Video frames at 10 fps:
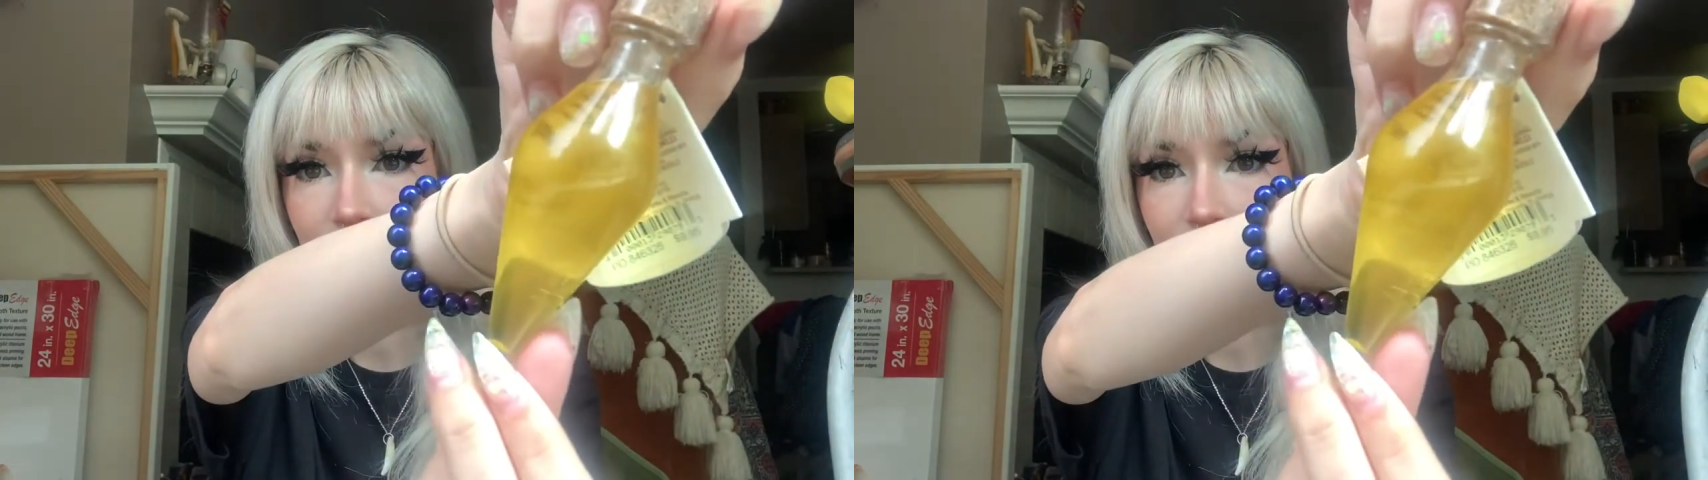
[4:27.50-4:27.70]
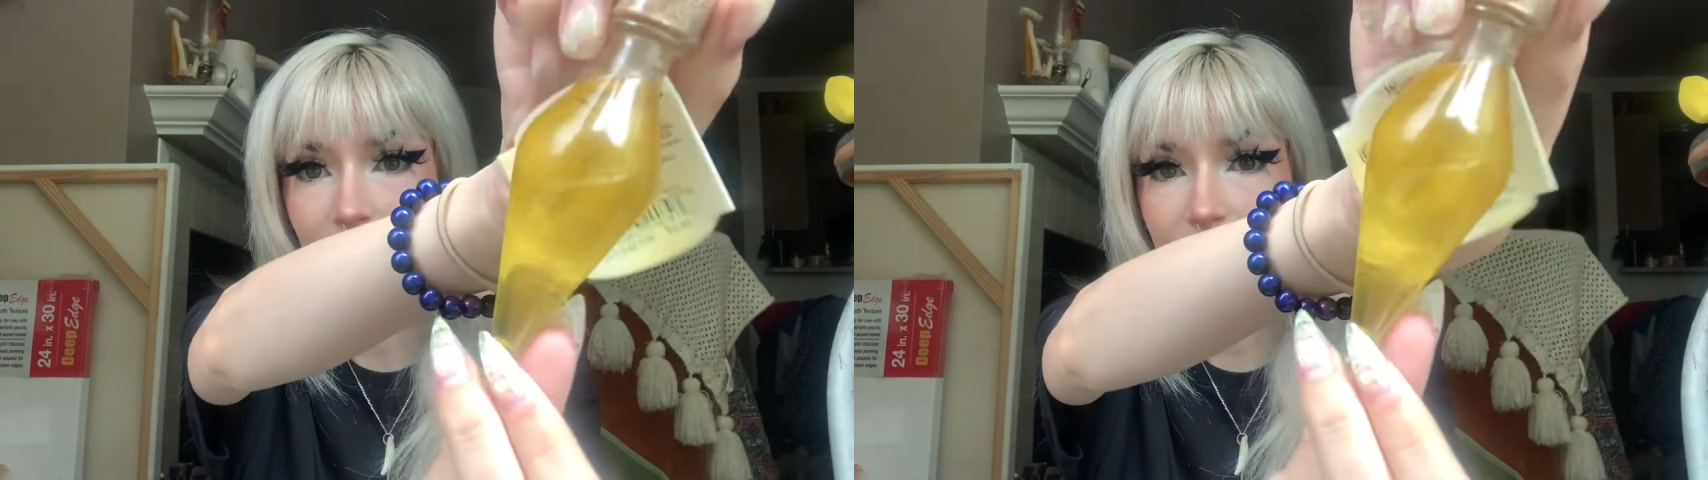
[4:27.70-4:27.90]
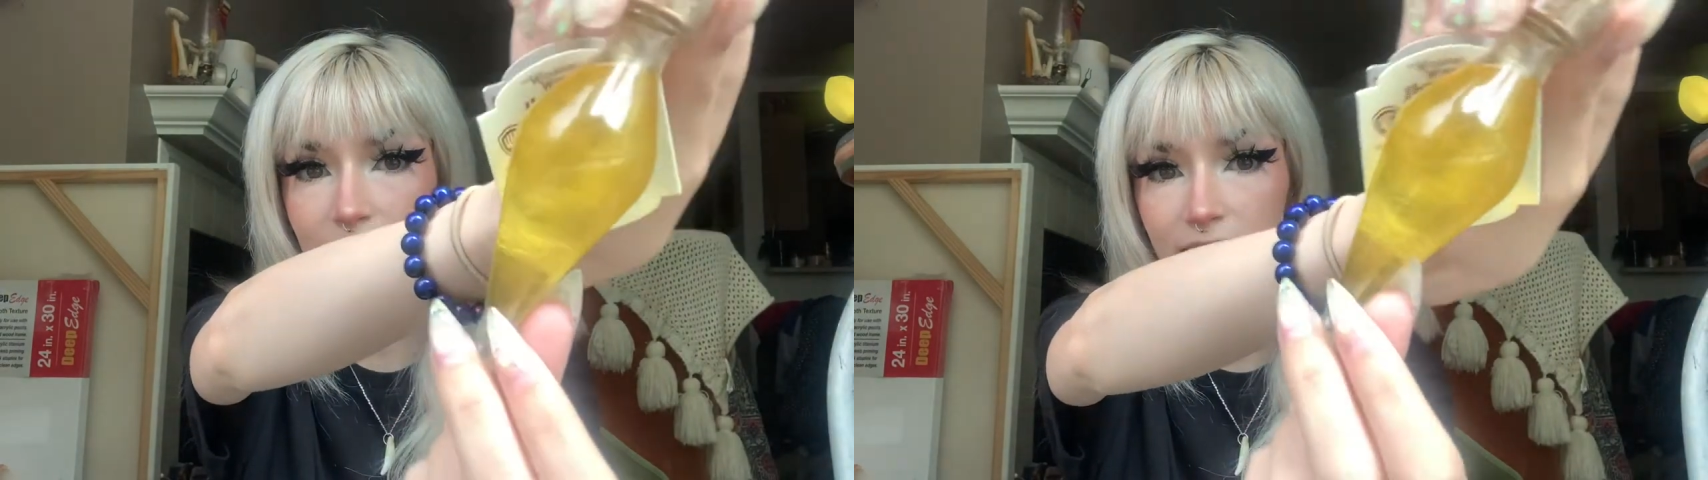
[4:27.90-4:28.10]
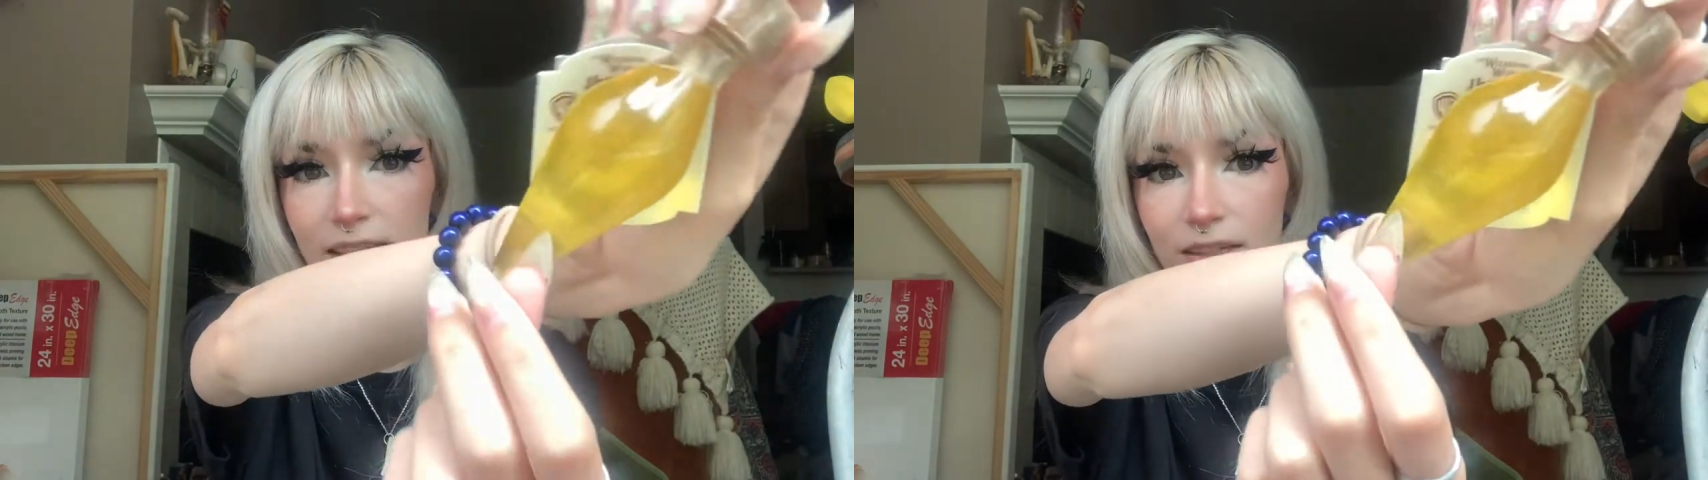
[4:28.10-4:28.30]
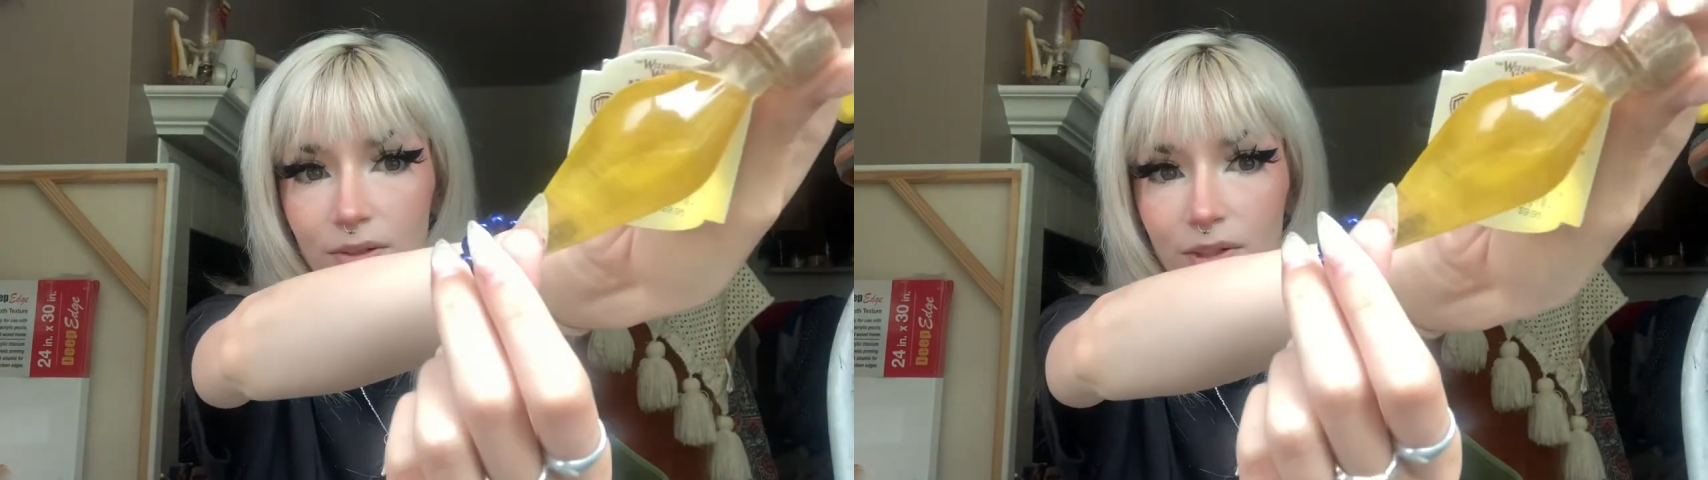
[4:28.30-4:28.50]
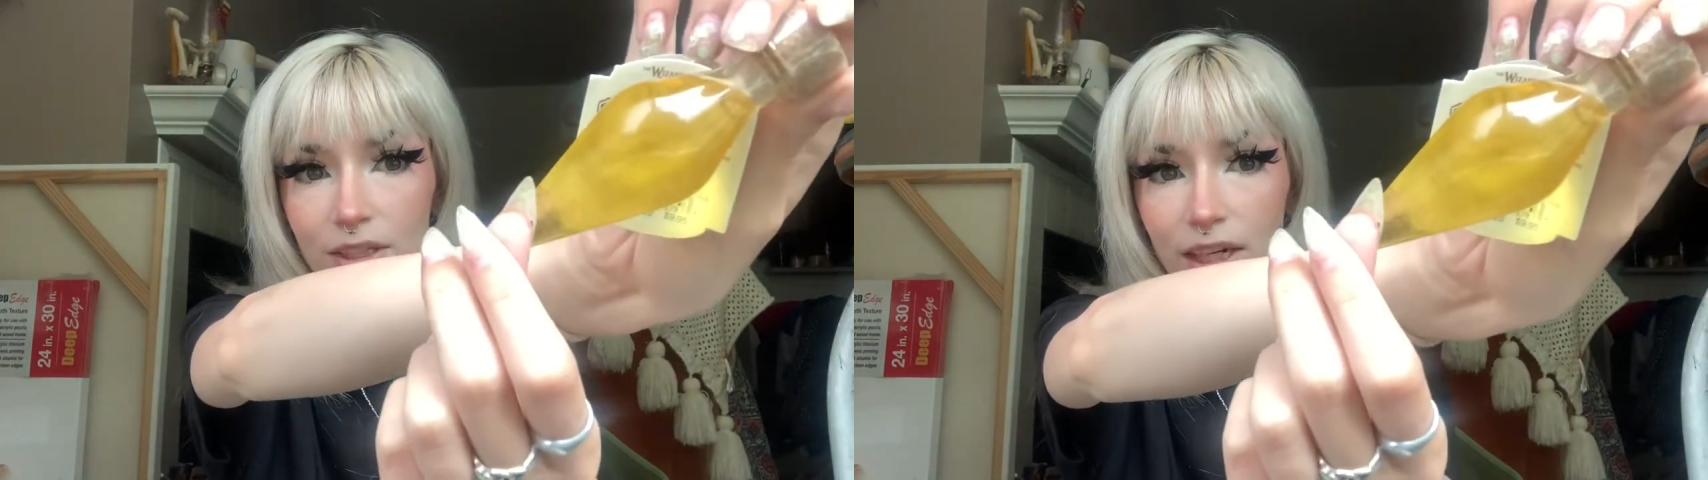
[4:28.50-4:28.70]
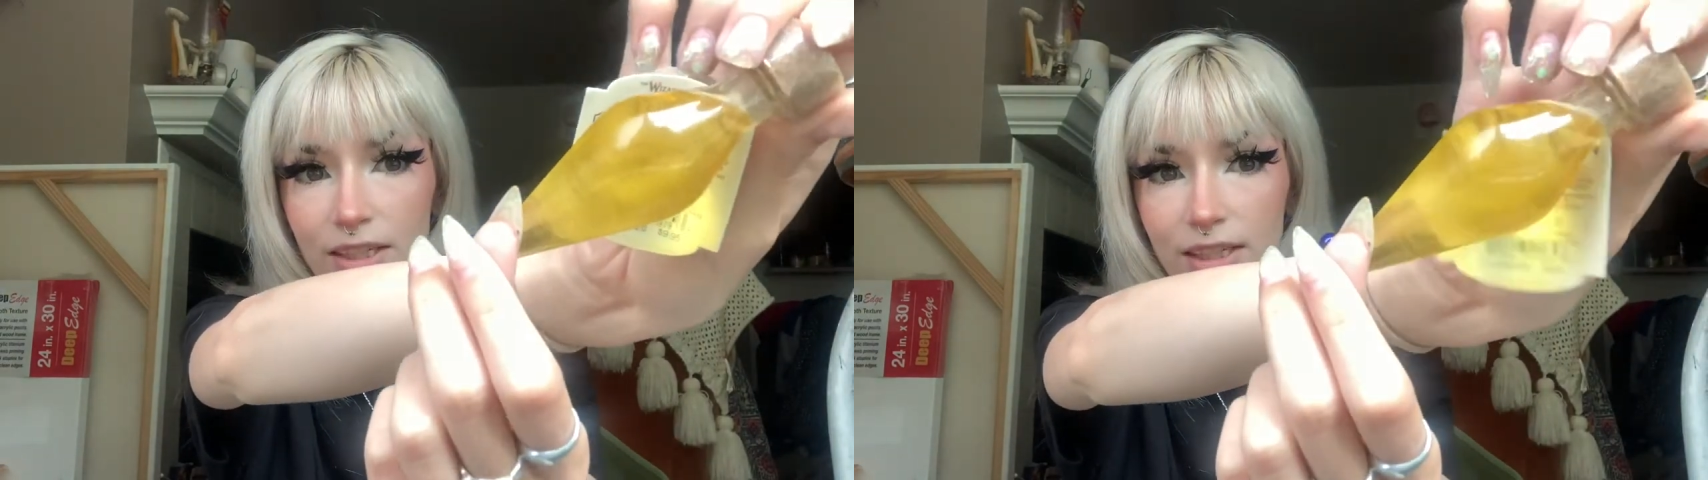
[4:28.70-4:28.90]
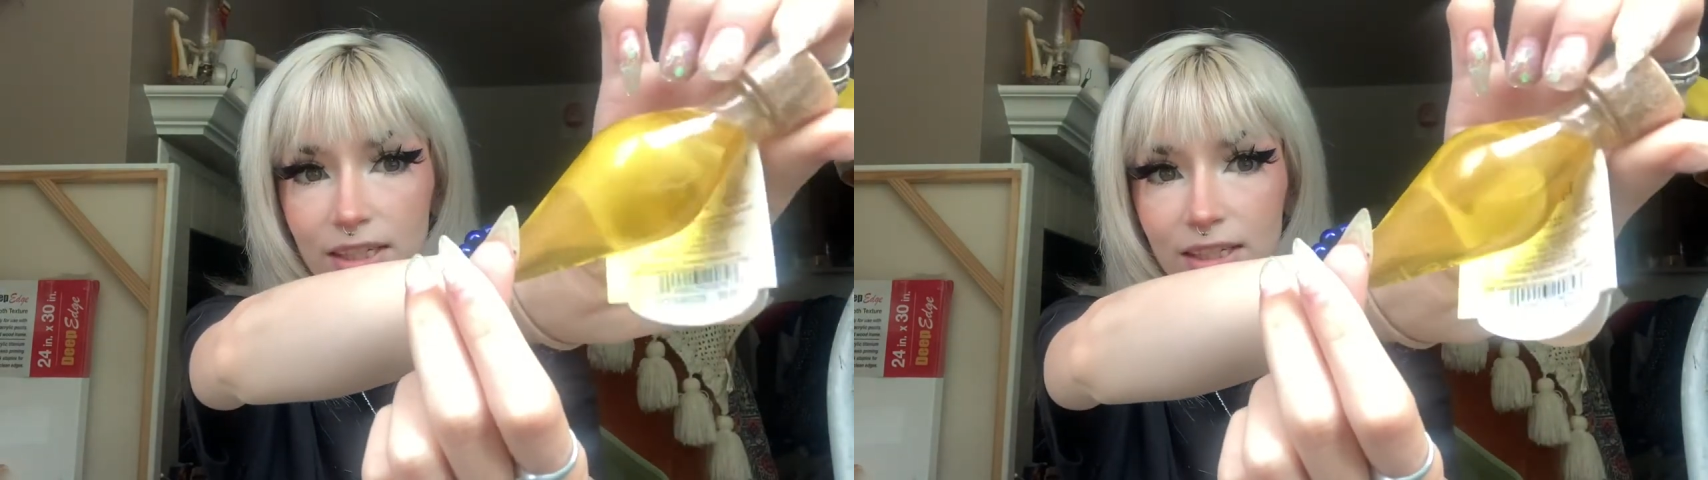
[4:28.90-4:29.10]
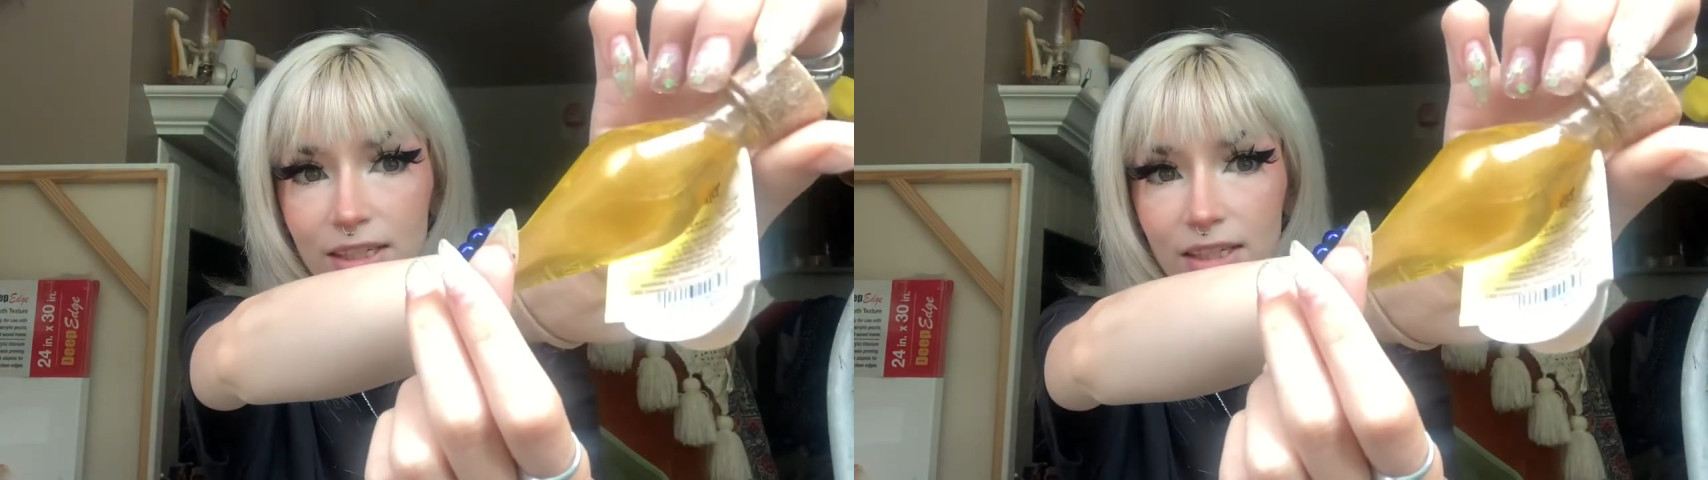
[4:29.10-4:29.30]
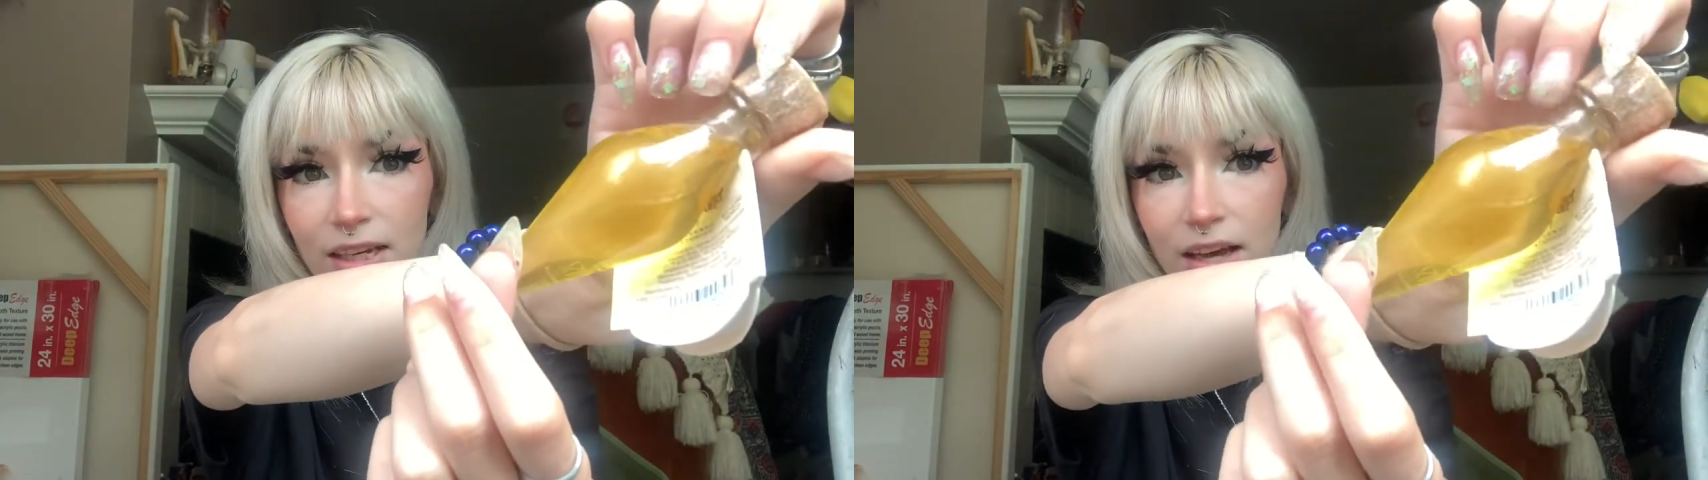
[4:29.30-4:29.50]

This doesn't do it justice,